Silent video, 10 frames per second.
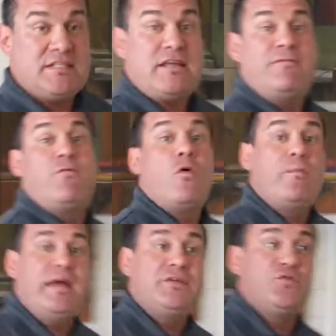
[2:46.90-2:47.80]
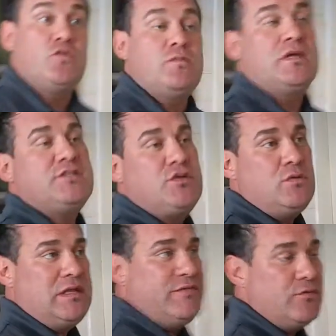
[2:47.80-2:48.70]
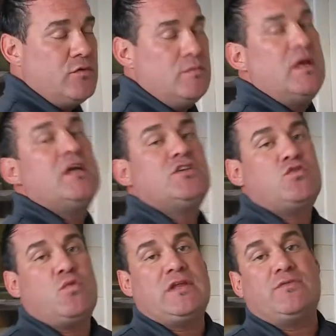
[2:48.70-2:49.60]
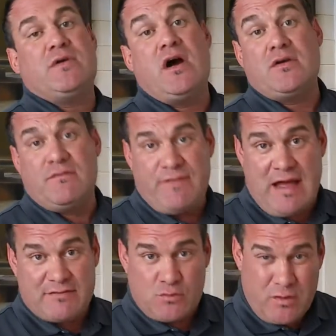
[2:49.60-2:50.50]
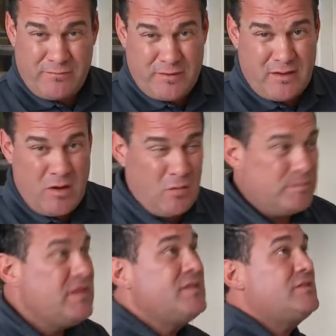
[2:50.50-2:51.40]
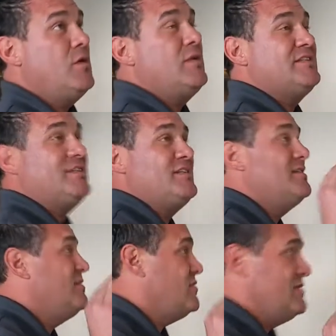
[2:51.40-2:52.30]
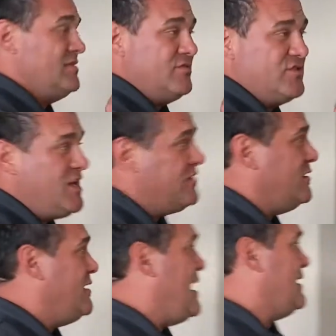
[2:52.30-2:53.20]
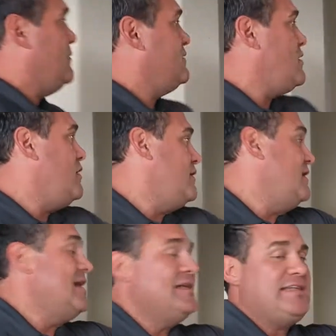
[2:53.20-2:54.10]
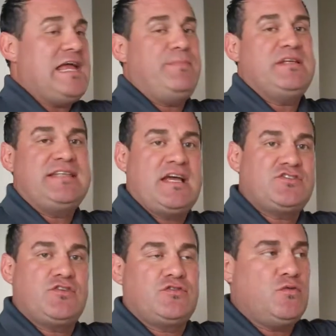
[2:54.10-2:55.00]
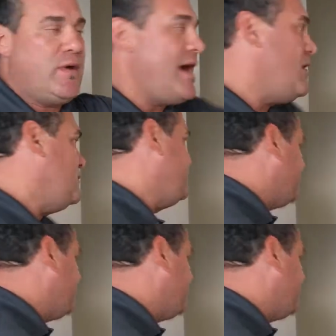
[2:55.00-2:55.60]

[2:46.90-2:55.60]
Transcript: is a four bedroom, two living room, 2,305 square foot home. So it's just, there's, there's nothing like it with all the tape and texture throughout.